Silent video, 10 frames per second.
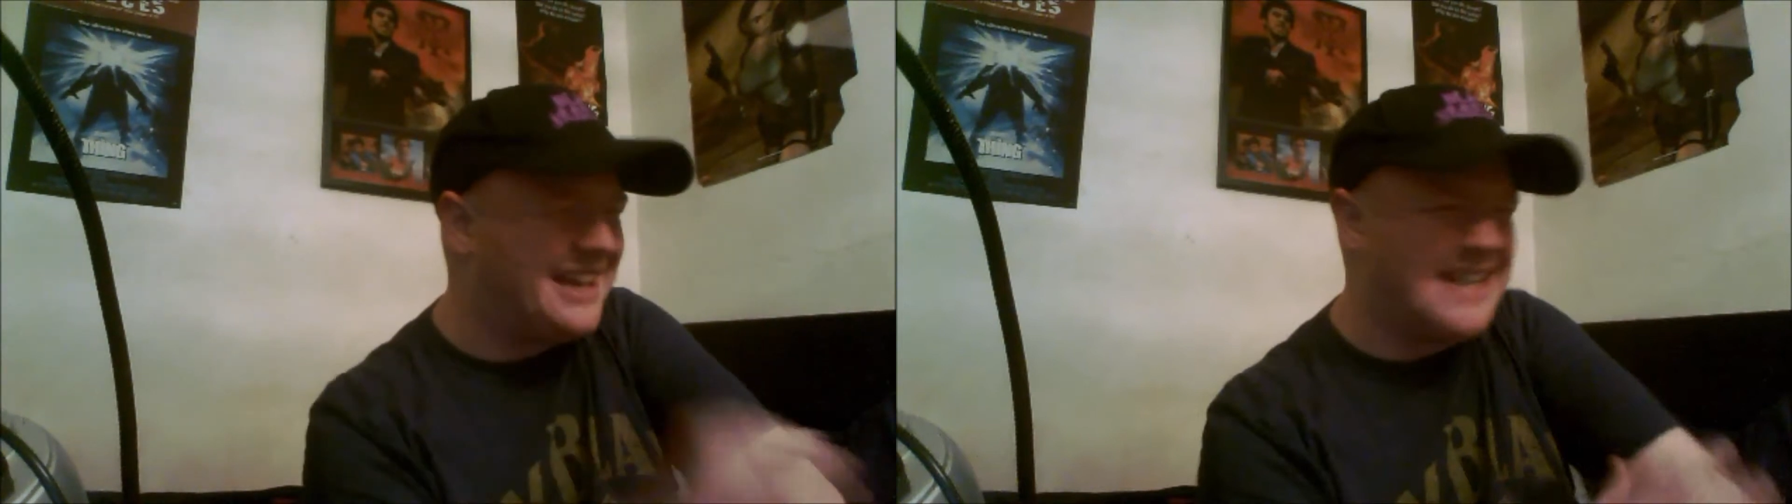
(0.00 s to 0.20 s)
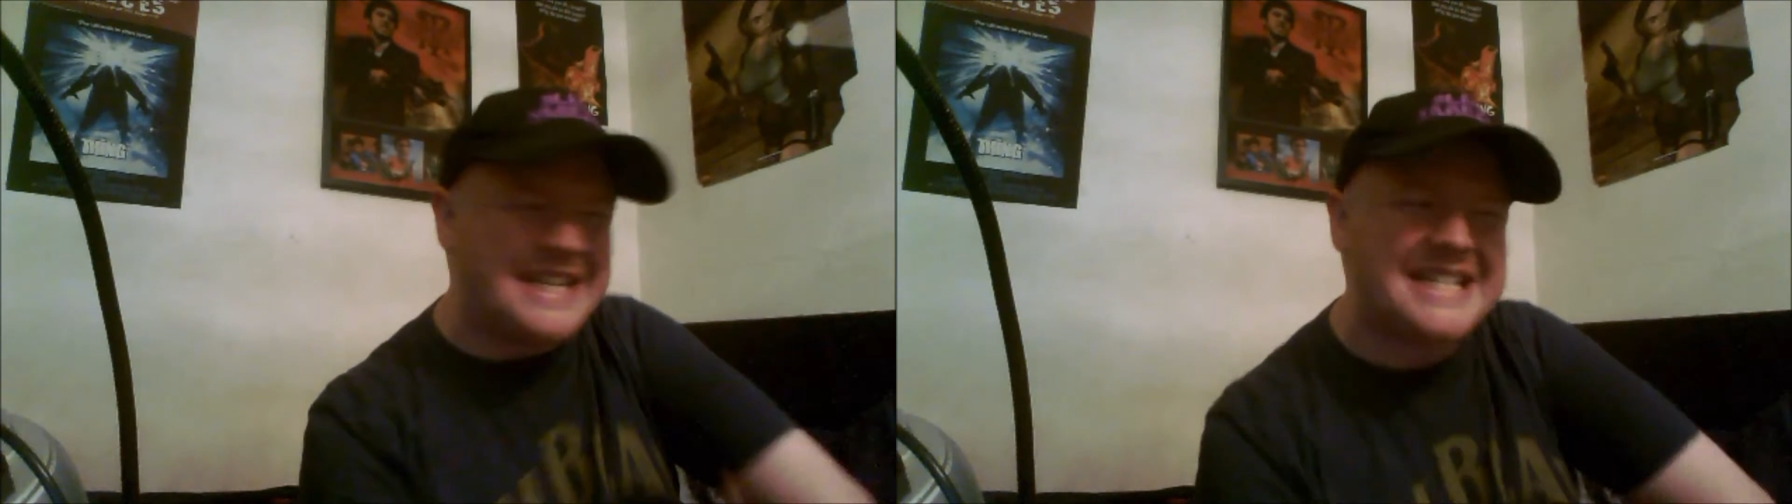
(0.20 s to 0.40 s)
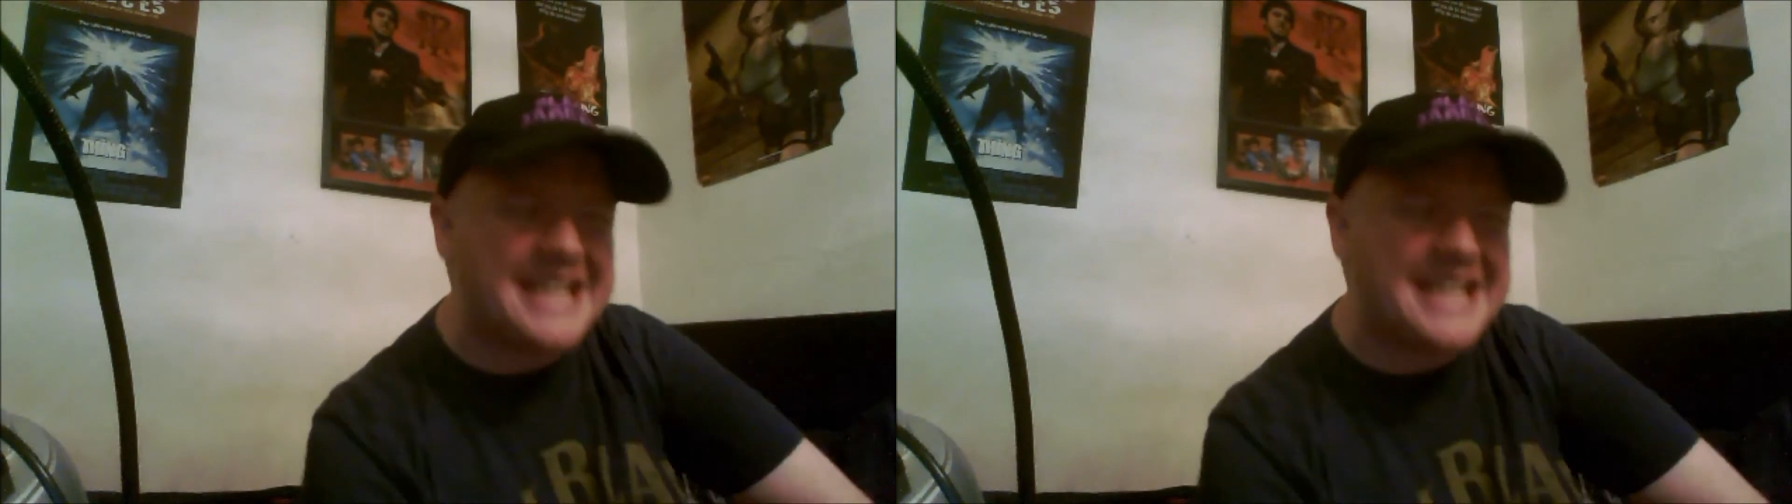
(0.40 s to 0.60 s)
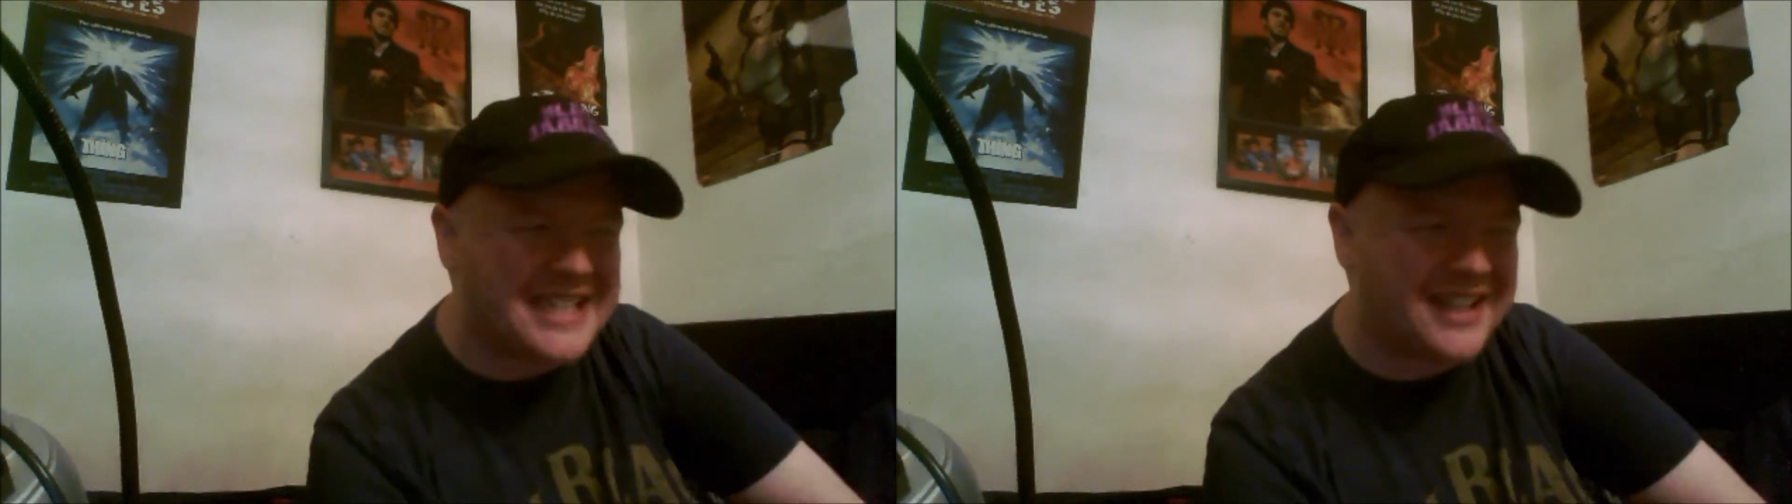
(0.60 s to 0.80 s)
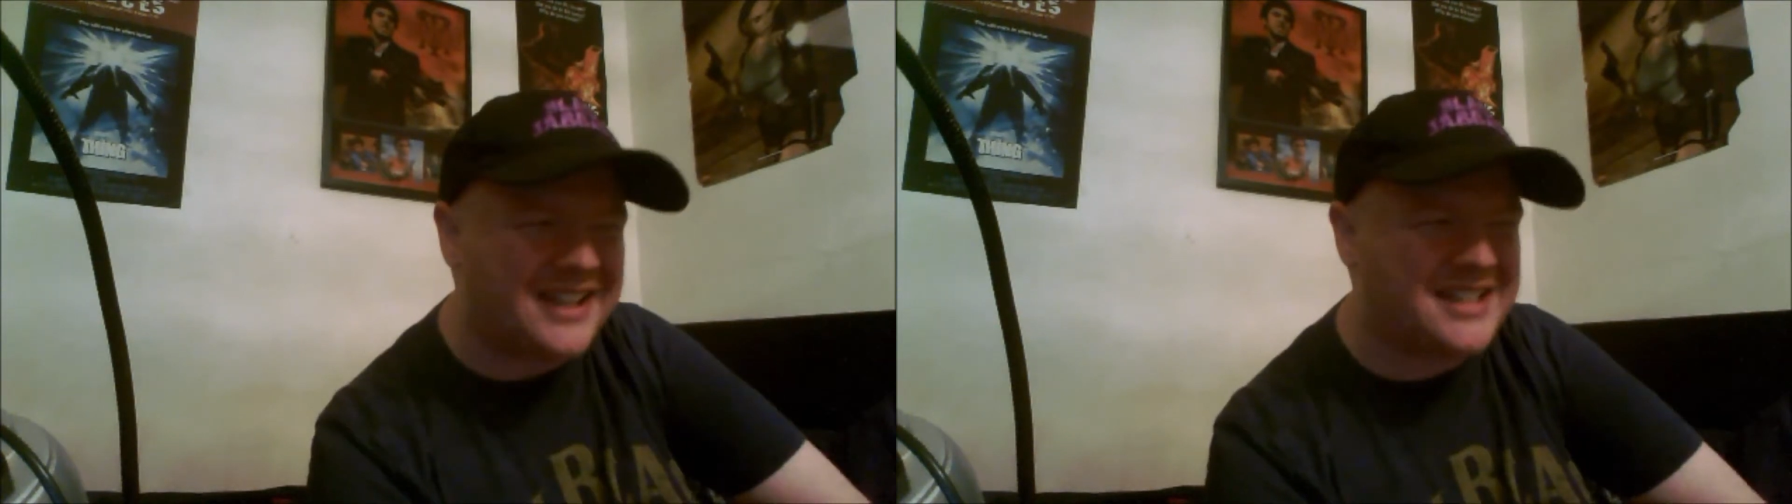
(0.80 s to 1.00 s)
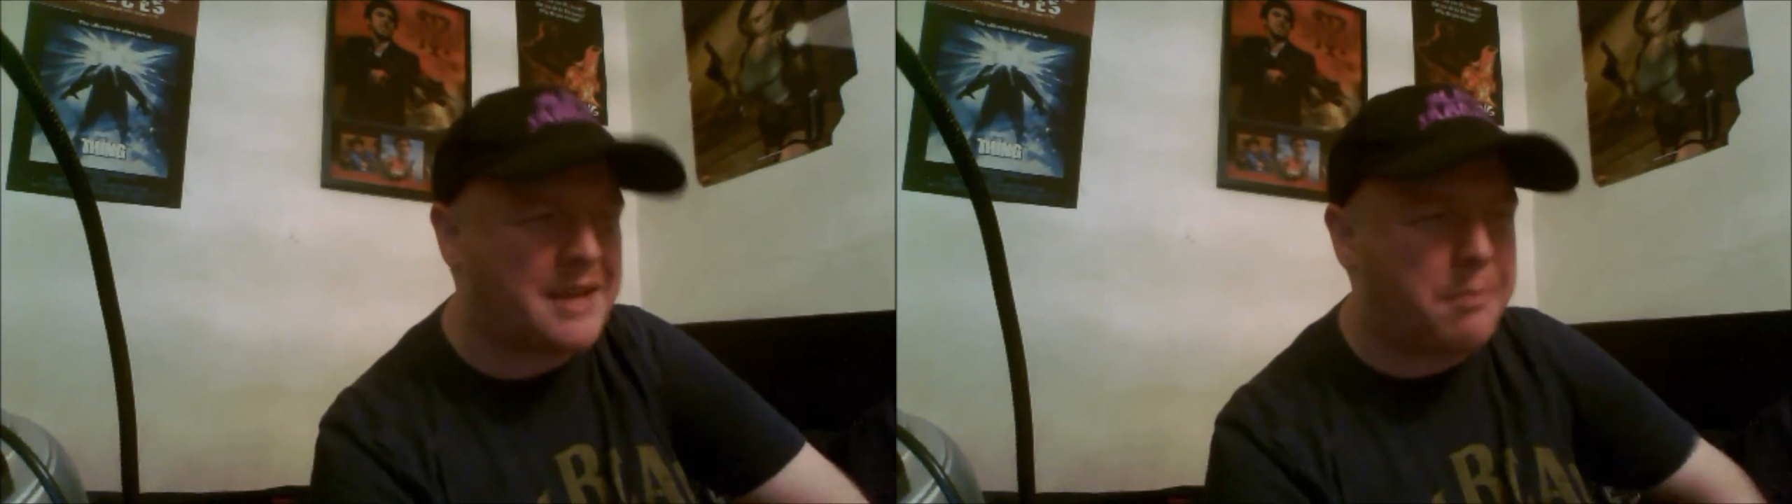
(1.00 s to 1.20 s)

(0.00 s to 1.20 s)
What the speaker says: is that an incest thing?